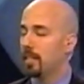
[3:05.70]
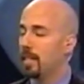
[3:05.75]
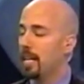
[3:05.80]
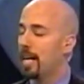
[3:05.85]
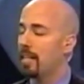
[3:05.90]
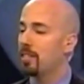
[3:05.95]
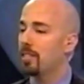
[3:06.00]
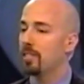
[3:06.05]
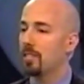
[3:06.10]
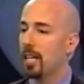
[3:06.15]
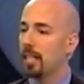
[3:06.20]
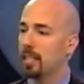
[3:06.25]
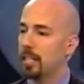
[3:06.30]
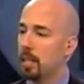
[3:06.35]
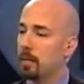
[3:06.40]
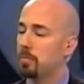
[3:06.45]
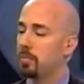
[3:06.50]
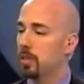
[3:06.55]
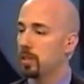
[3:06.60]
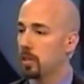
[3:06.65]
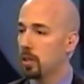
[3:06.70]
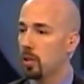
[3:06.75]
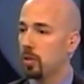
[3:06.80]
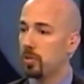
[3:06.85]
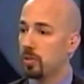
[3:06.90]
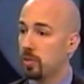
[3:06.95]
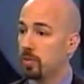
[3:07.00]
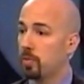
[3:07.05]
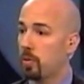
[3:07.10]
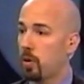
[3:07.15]
NASA site comes and goes
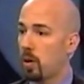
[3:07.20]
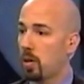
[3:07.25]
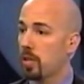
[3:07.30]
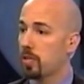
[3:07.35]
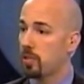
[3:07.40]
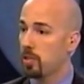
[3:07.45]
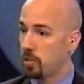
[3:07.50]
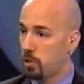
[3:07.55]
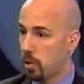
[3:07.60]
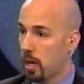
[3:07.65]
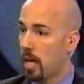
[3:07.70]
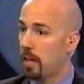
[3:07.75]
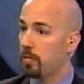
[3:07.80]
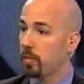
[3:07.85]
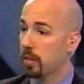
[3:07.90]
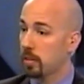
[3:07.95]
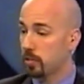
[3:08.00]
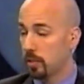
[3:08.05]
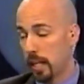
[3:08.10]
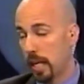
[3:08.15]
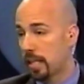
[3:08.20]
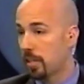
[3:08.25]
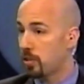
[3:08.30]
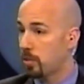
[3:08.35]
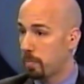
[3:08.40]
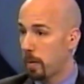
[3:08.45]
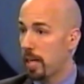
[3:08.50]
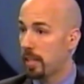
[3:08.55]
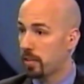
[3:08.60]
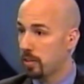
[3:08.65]
as far as traffic. So they had a
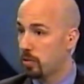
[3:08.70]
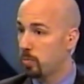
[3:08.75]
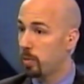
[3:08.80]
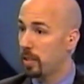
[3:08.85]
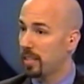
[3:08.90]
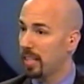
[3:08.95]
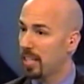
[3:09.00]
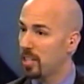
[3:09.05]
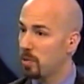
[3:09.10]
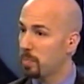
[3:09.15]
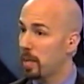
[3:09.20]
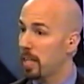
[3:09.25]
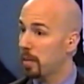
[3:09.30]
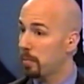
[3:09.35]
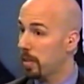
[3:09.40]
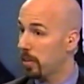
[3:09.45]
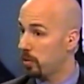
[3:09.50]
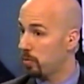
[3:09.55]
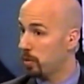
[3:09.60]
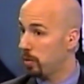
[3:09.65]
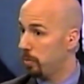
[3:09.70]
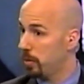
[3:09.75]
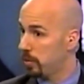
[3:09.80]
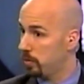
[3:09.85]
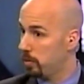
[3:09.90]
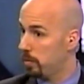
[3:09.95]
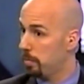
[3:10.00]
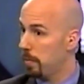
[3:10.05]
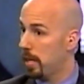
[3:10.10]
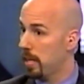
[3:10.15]
spike this week. They had a spike about 3 weeks
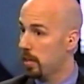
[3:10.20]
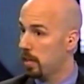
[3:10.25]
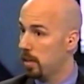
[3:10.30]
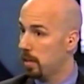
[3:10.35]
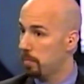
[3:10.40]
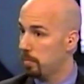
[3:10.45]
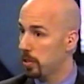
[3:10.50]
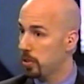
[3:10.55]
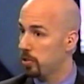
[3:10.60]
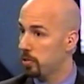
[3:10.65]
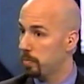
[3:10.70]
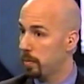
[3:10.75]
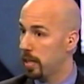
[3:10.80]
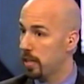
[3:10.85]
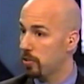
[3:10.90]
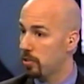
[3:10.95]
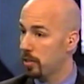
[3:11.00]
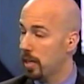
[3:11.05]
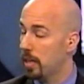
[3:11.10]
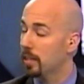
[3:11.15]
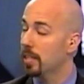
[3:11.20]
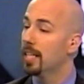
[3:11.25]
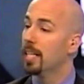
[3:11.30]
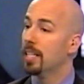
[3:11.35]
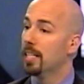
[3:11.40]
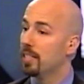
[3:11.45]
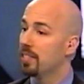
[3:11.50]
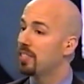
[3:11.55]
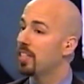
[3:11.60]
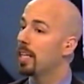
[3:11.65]
when Mir splashdown.
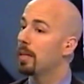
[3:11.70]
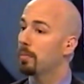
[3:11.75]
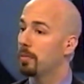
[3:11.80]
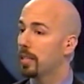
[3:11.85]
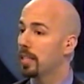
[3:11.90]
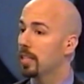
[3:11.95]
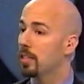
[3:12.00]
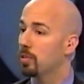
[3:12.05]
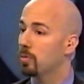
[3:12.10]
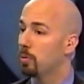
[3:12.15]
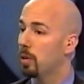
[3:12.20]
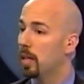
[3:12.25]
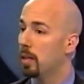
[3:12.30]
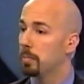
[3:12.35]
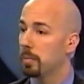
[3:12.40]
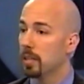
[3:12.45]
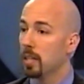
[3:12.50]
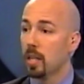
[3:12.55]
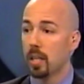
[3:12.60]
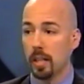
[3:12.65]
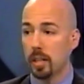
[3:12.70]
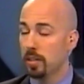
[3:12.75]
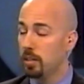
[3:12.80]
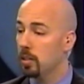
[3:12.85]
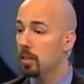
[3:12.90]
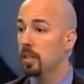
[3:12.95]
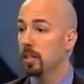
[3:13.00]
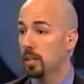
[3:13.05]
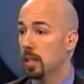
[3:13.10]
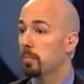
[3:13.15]
Same thing as well. But there are a
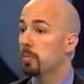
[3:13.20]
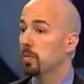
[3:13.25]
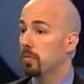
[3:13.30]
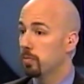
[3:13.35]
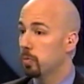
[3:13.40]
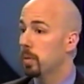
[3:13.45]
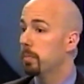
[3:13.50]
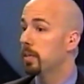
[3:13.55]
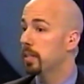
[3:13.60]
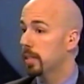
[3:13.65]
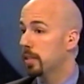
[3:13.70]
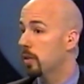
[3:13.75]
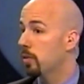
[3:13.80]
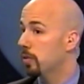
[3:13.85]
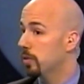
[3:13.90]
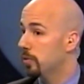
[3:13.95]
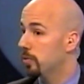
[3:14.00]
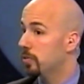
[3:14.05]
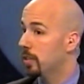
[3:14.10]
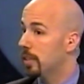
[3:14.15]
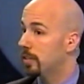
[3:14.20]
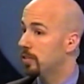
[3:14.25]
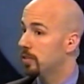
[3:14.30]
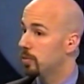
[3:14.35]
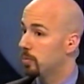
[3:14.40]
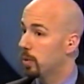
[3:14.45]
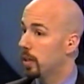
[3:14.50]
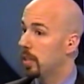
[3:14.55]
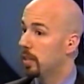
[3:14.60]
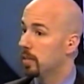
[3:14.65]
number of women that go to those sites as
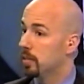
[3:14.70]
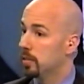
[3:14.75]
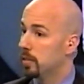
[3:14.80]
well.